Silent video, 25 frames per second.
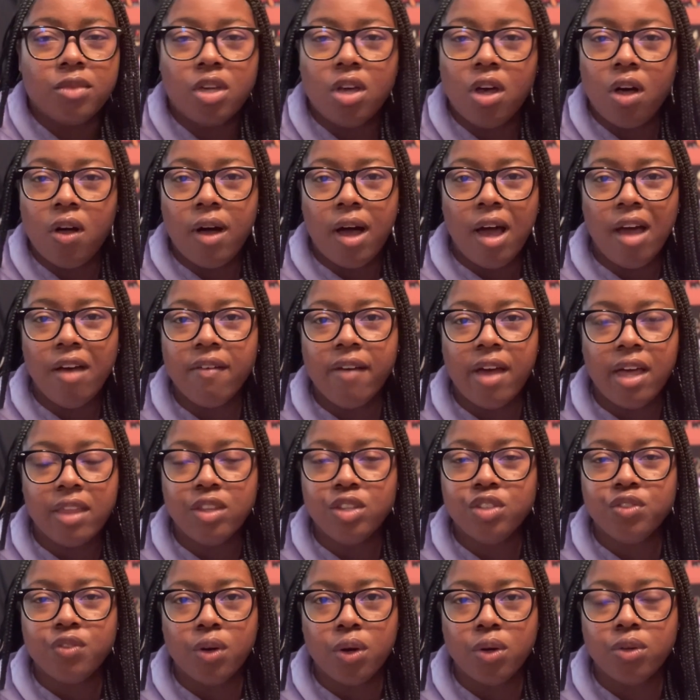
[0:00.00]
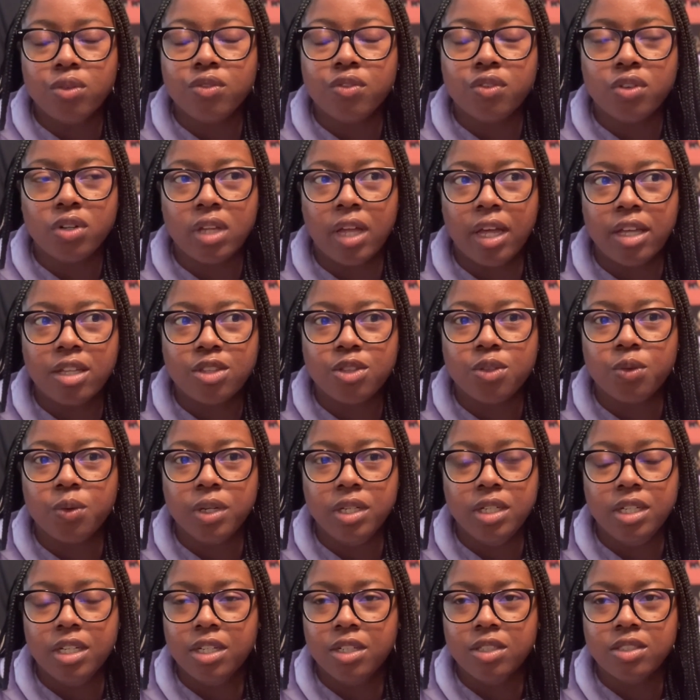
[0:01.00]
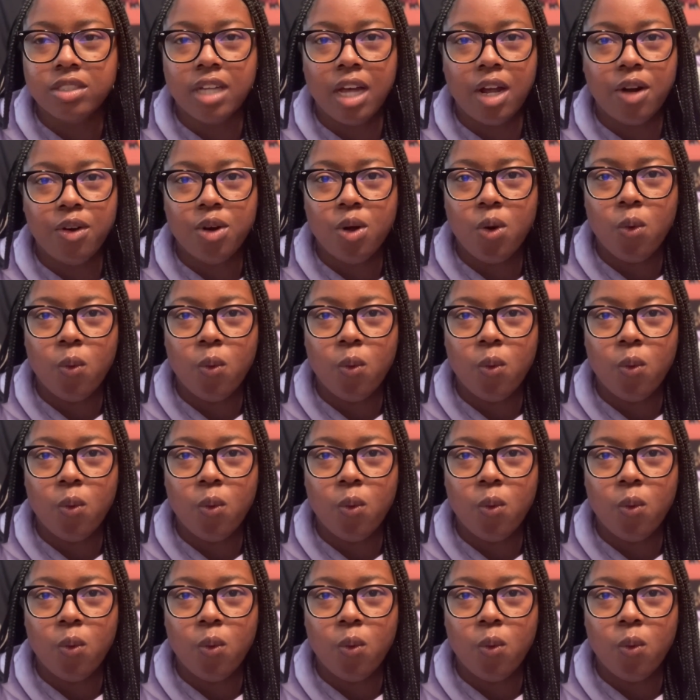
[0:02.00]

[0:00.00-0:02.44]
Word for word: Y'all, I've had this phone for like three years. I don't know